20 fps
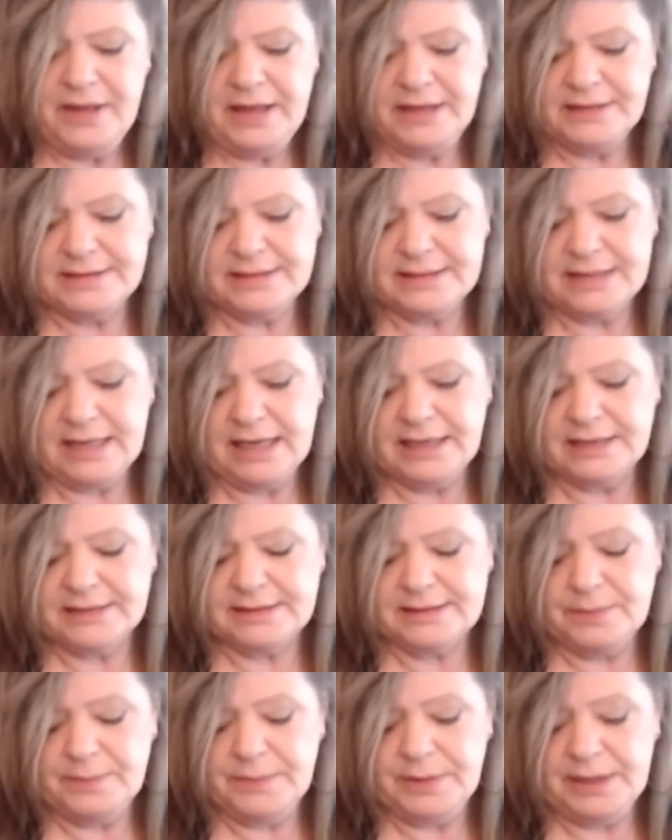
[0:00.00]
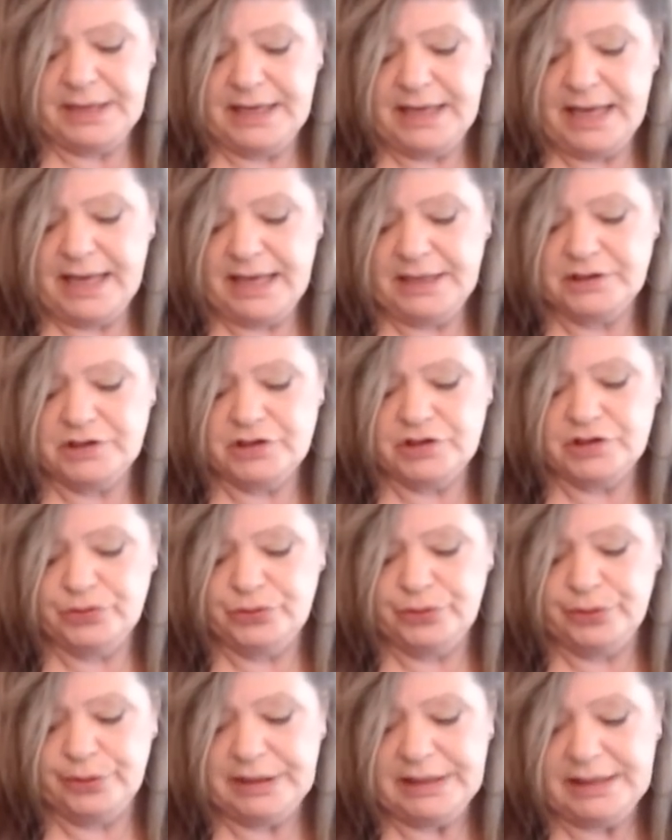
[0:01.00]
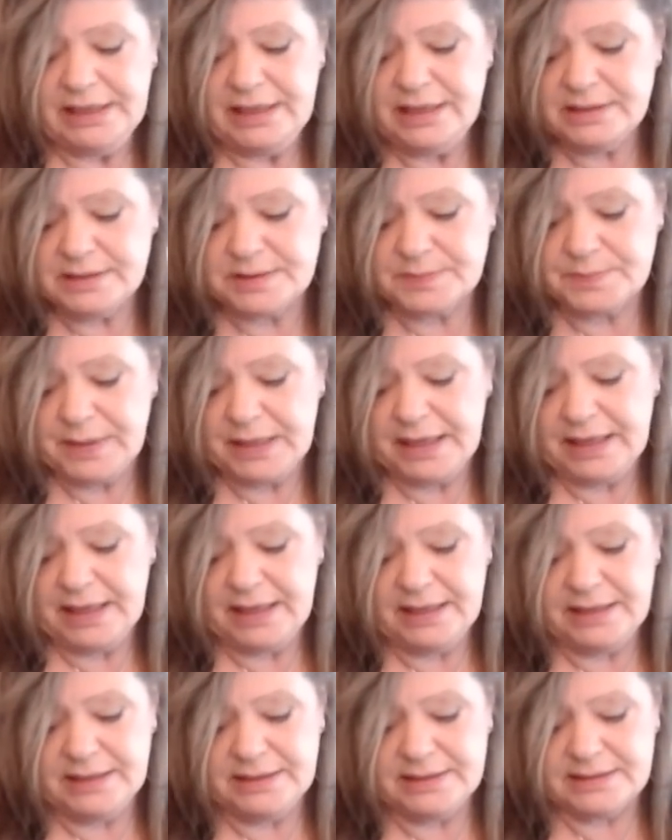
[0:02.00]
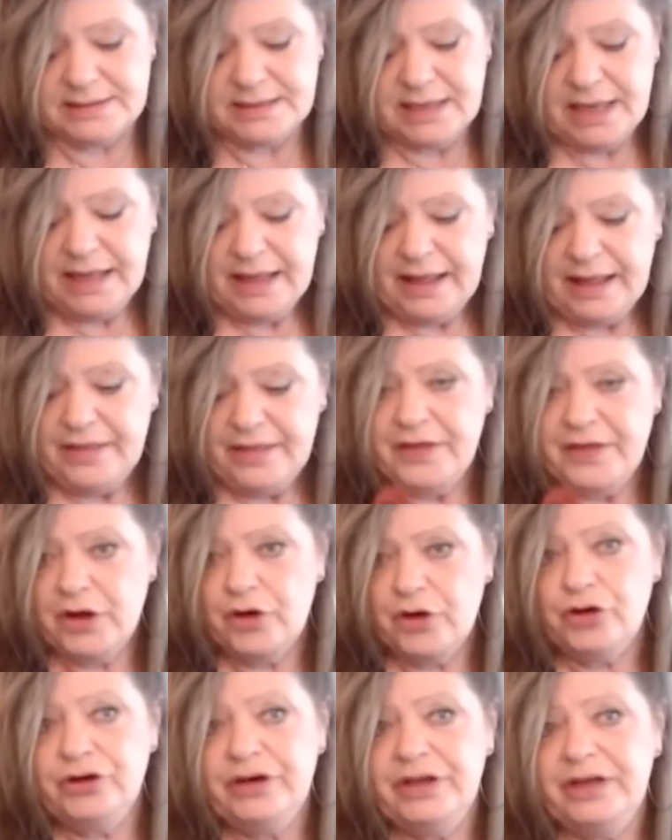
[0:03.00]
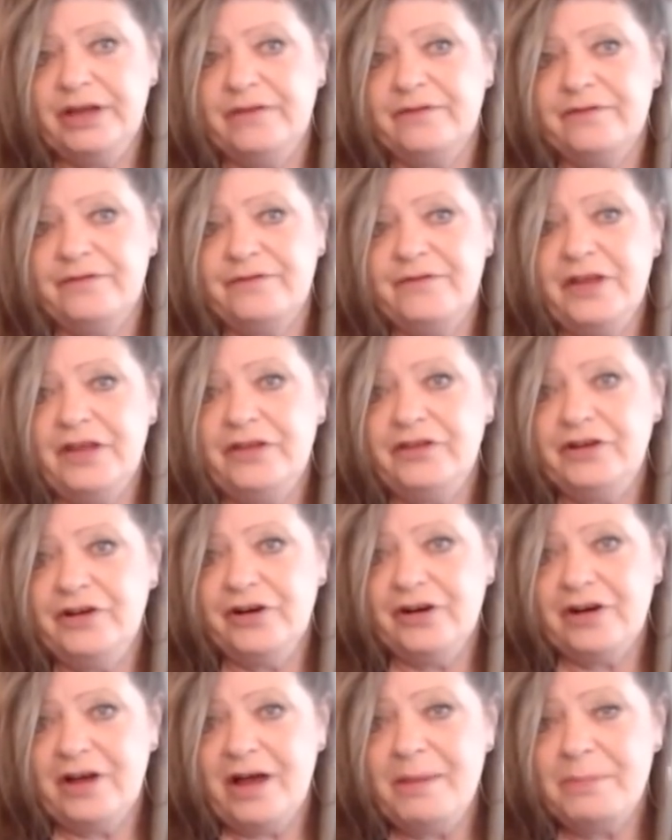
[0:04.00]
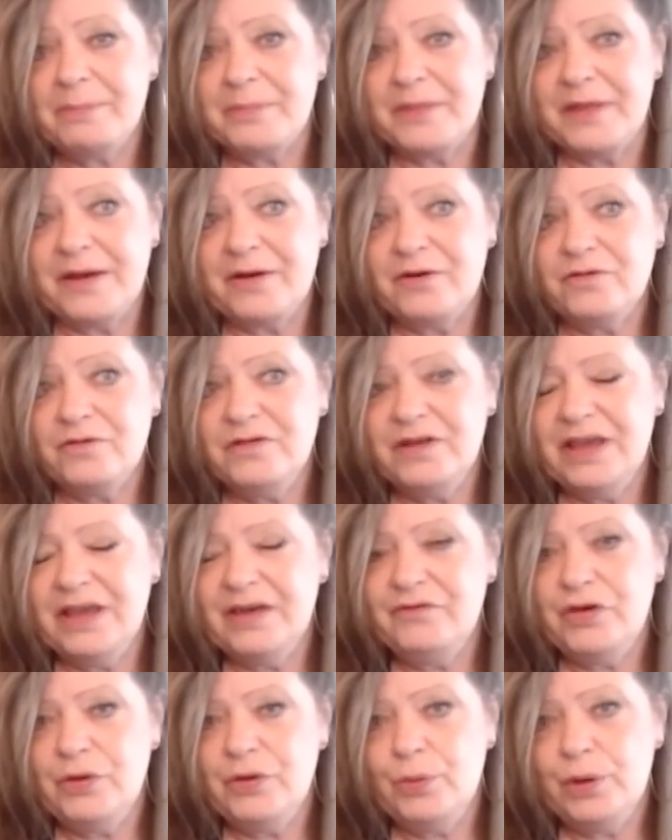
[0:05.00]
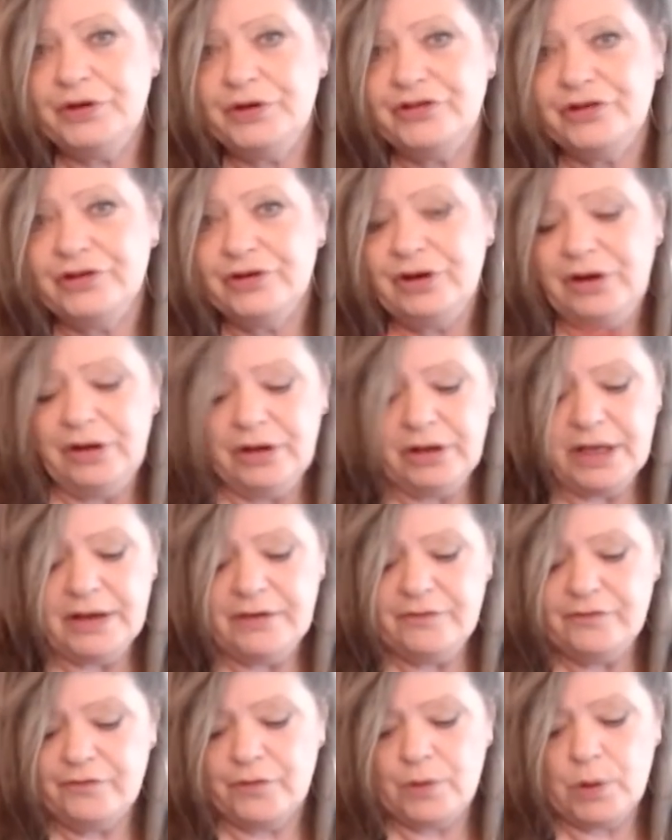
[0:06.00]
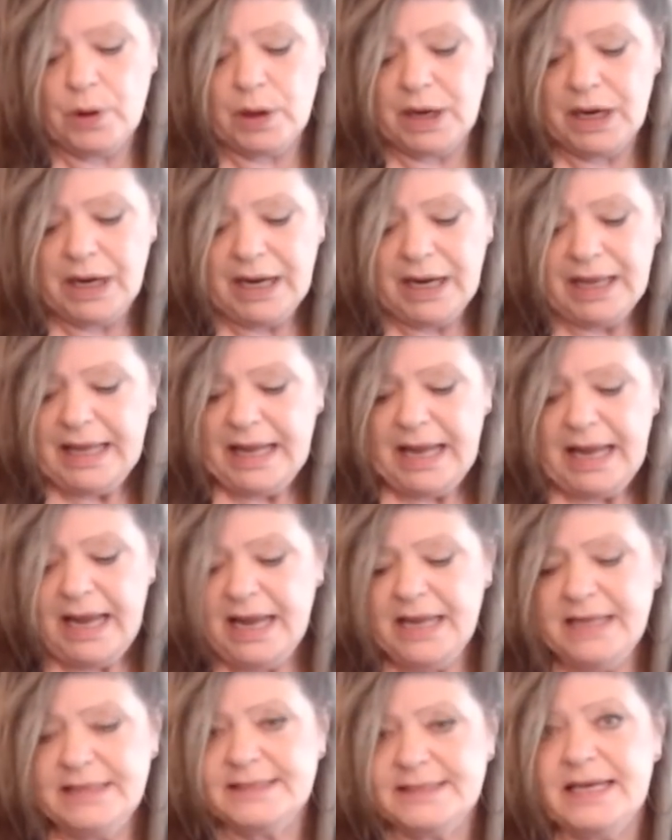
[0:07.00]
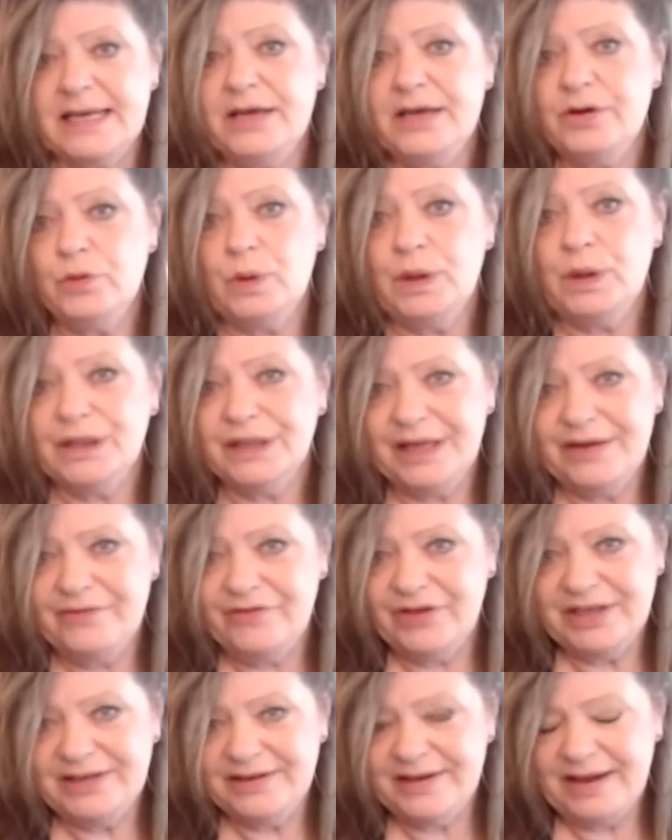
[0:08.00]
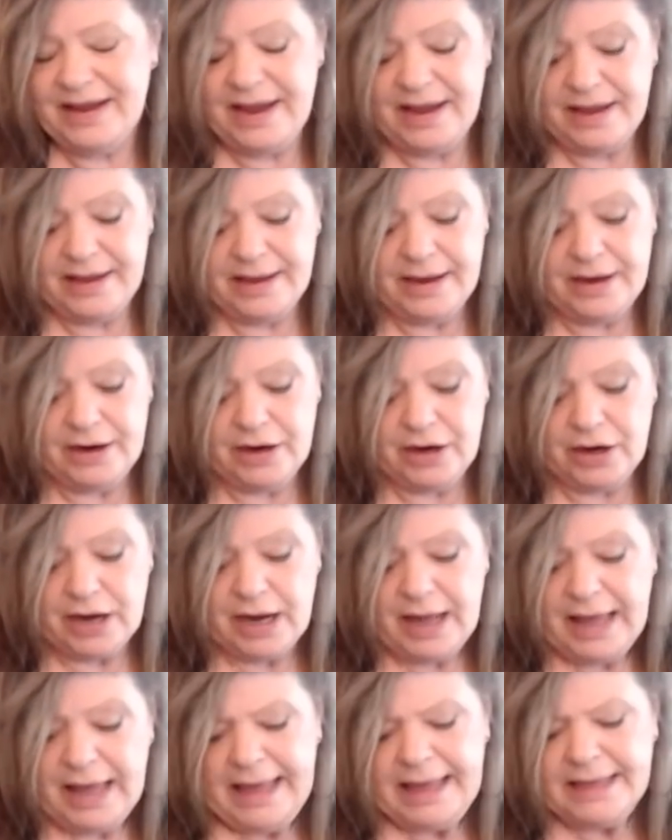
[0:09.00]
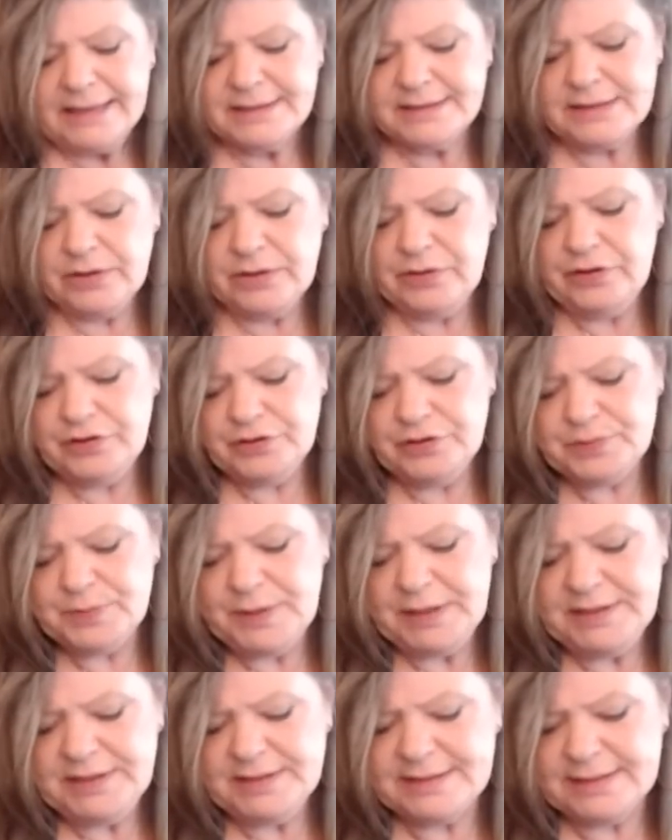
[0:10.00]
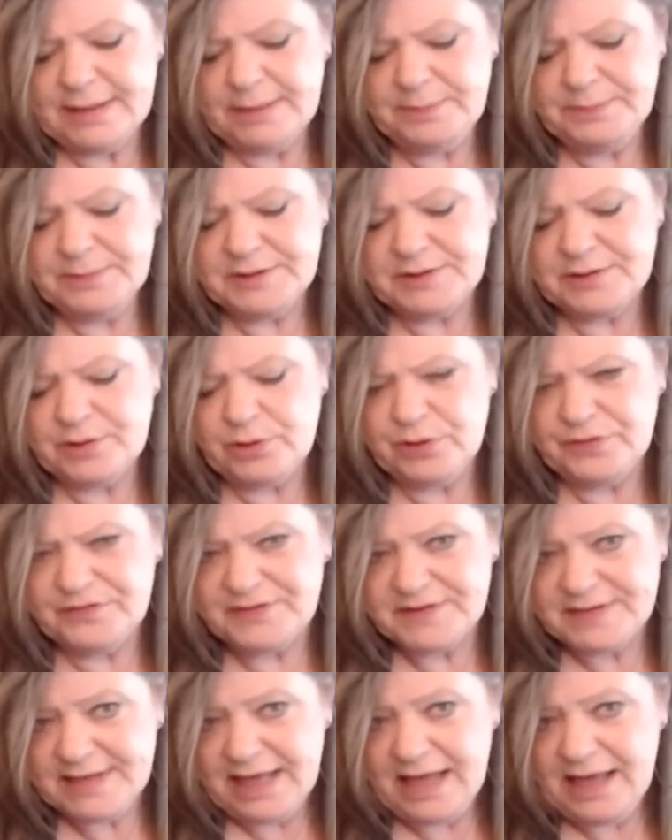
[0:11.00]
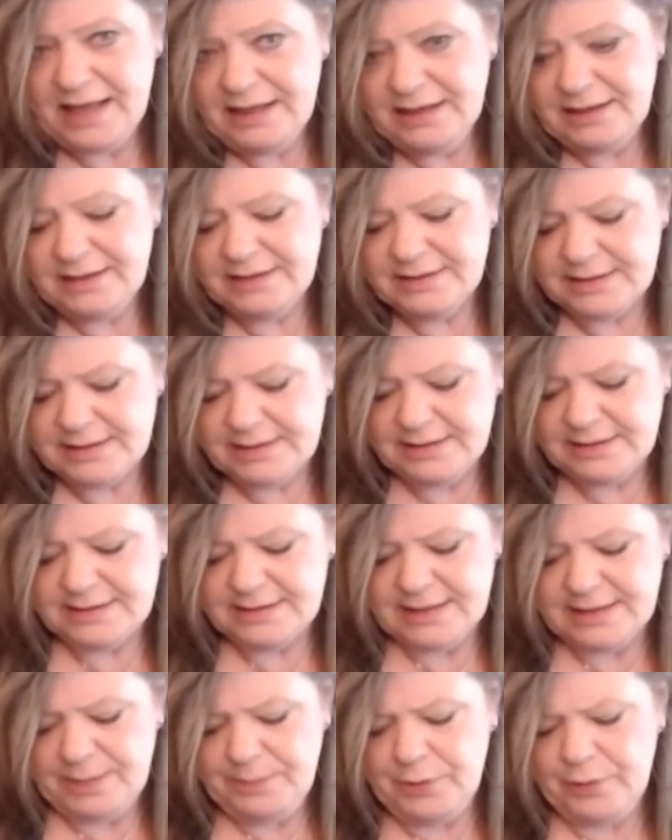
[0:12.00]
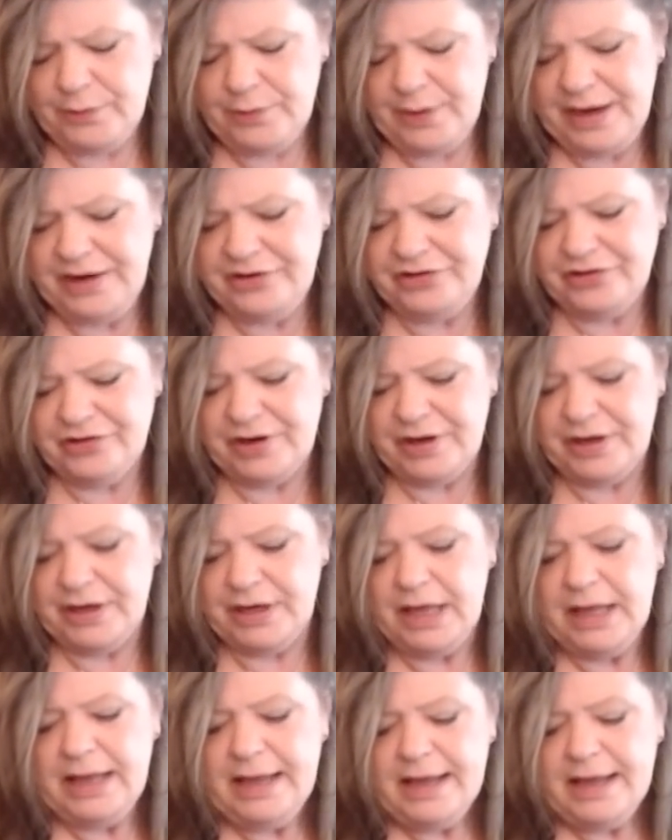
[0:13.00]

it's like somebody had to release because they couldn't fill your cup. They couldn't give you what you're looking for. It's equal give and take here. So there's been some sort of silence and separation.